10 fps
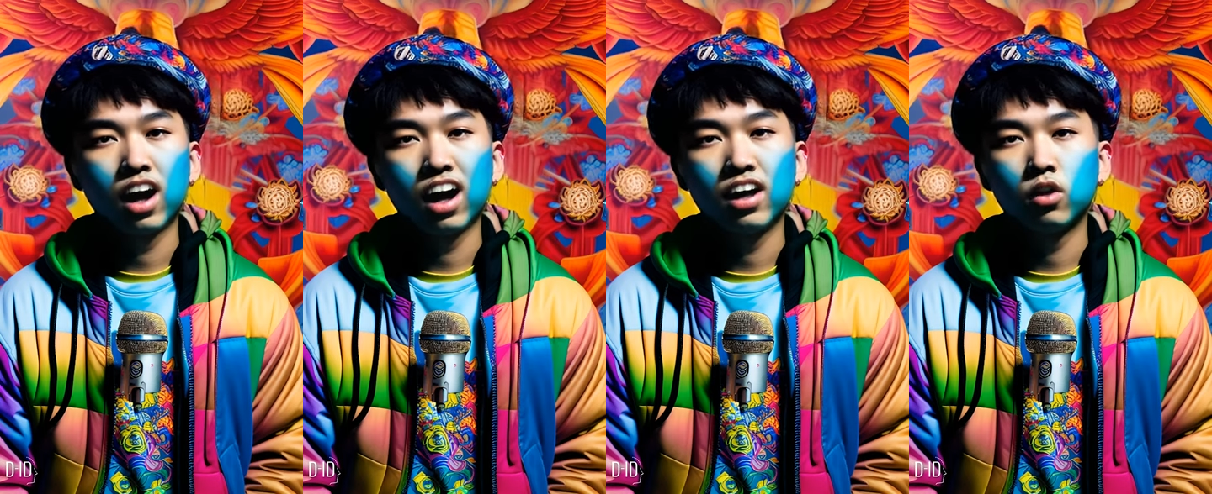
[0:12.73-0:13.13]

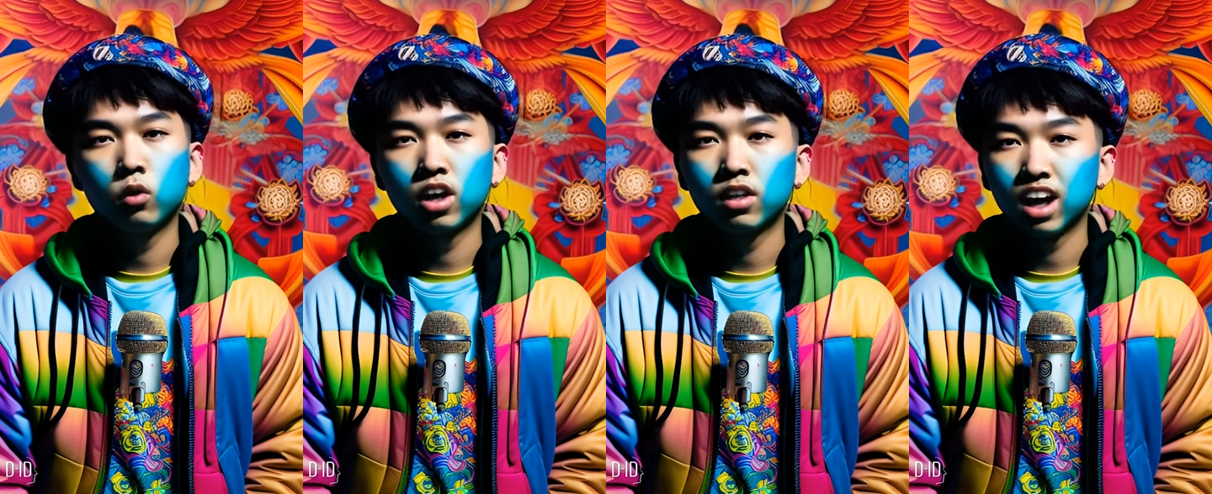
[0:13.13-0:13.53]
and
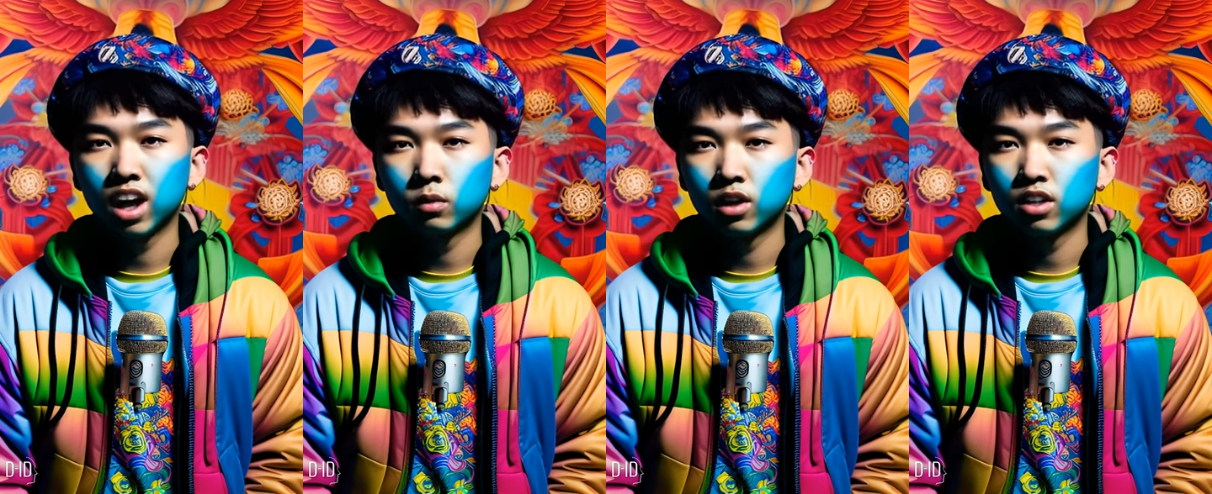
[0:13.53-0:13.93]
his real
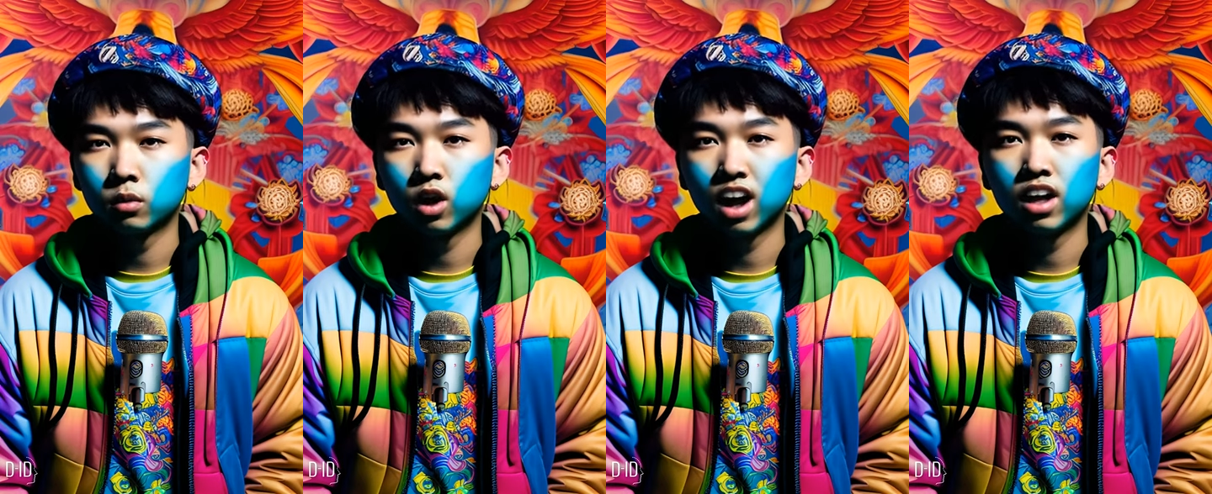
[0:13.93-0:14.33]
name is
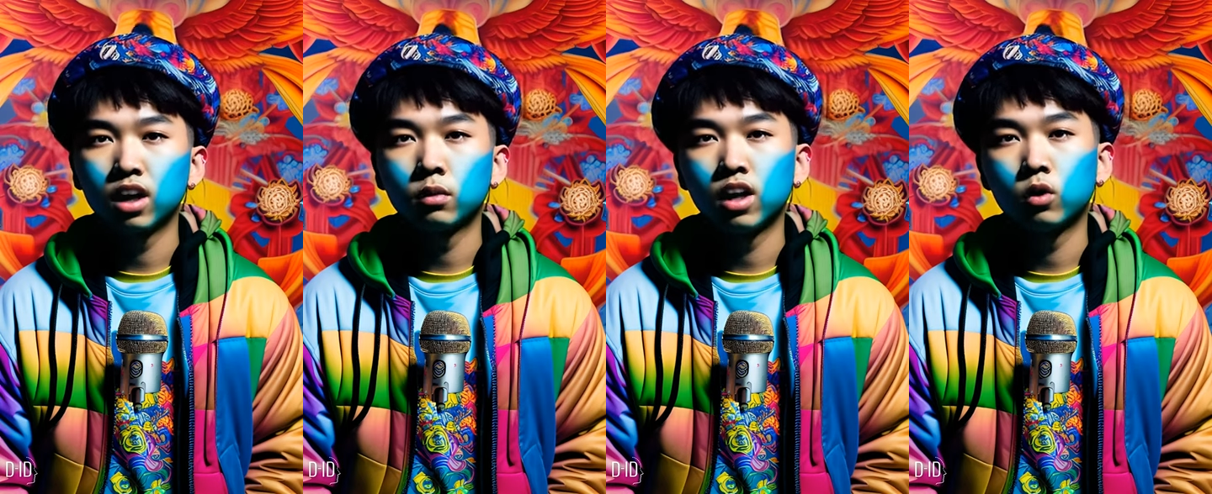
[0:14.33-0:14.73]
Brian
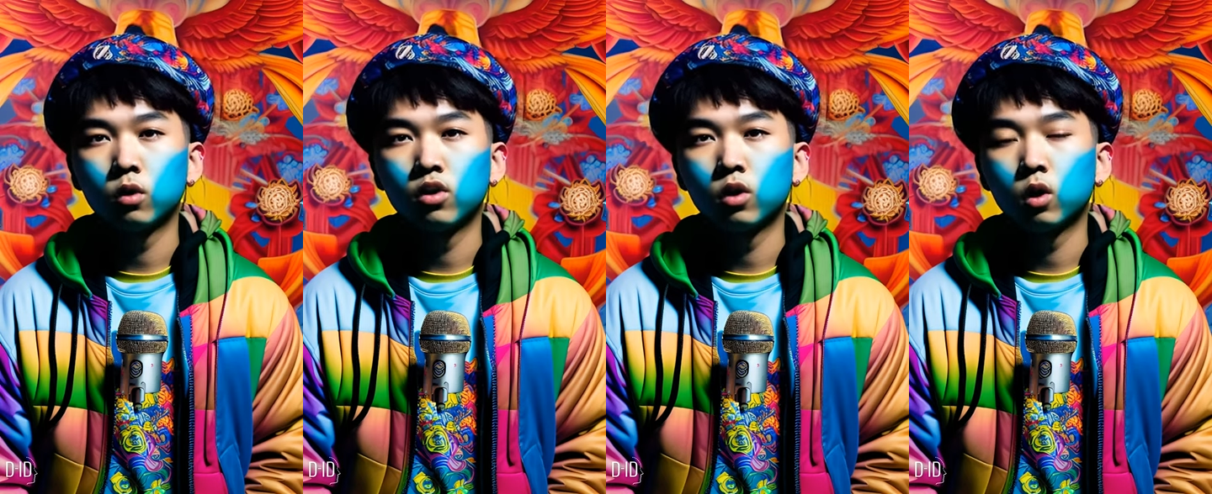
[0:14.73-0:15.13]

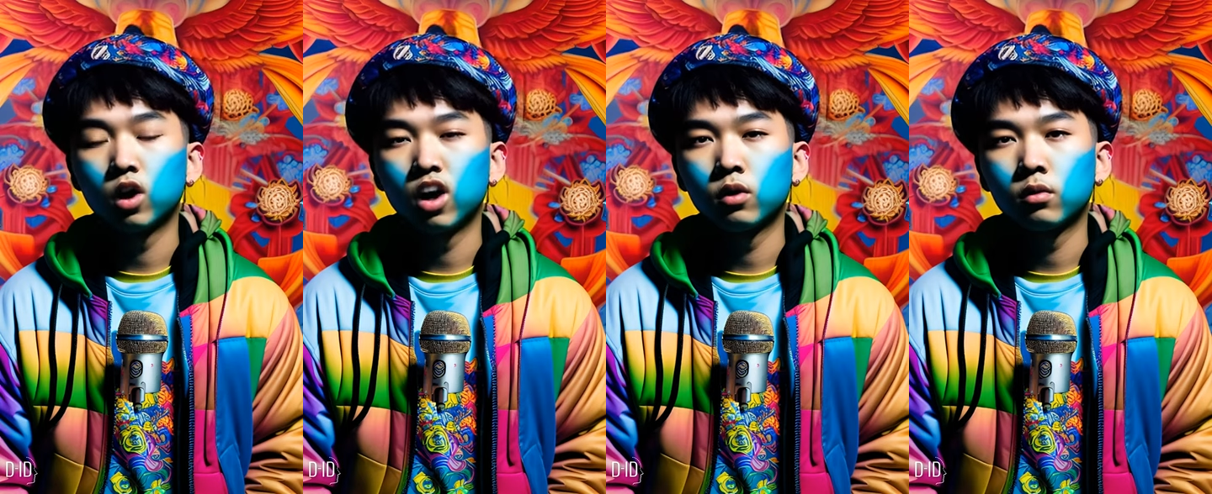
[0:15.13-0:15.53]
Immanuel
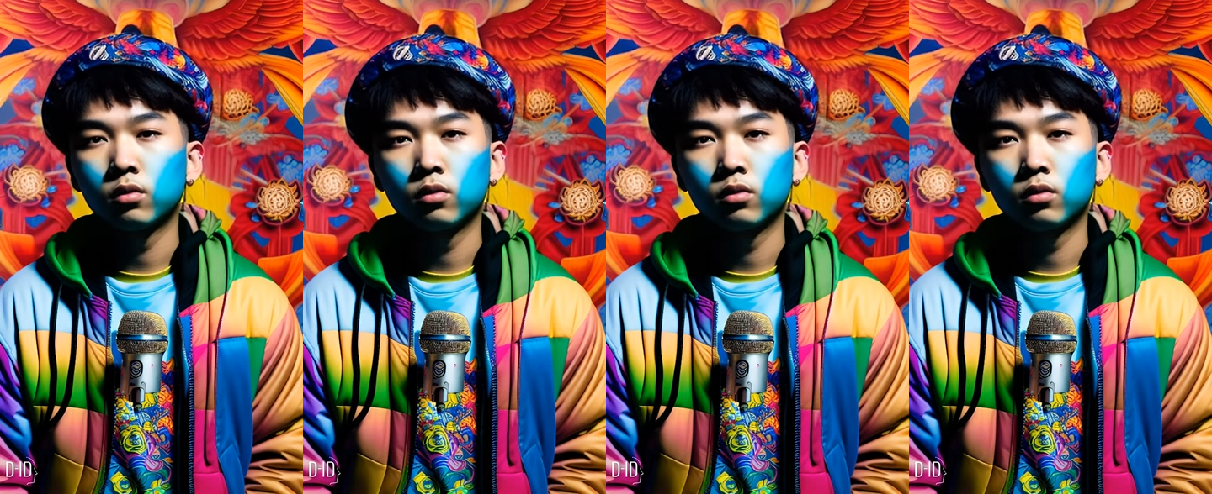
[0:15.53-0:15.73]
Sawarno.